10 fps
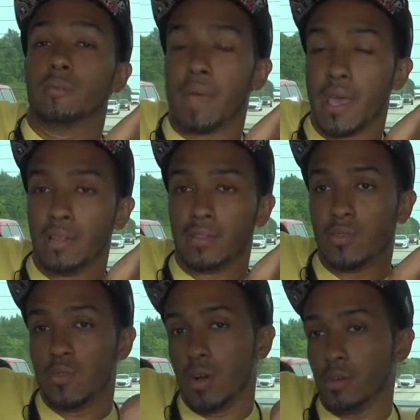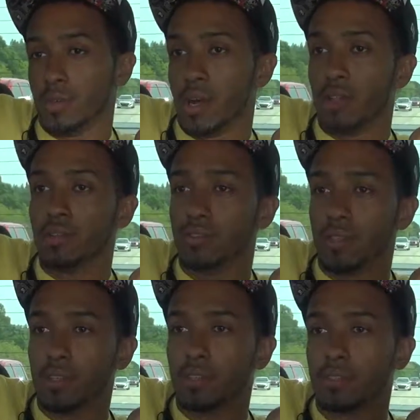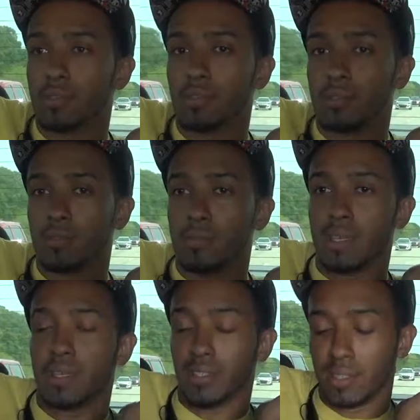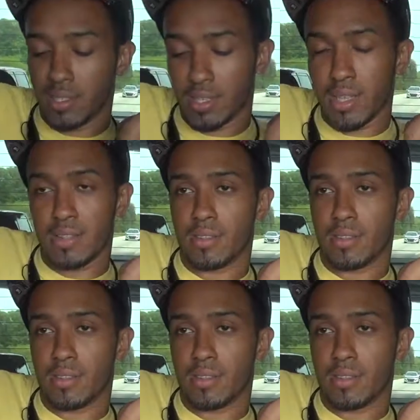pay $200 for this because it's sit